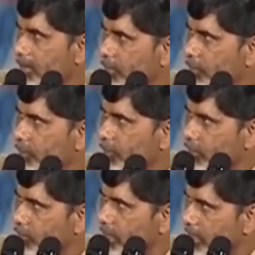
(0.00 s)
If you
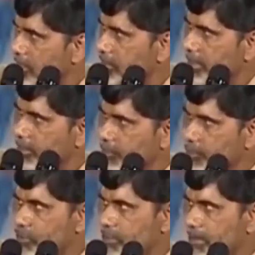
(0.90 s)
want to understand the
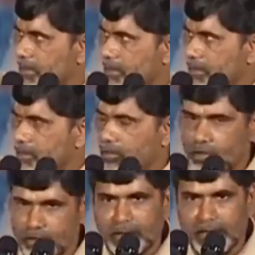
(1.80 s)
future,
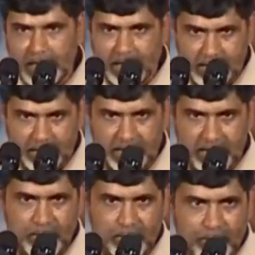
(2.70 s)
you have to create it.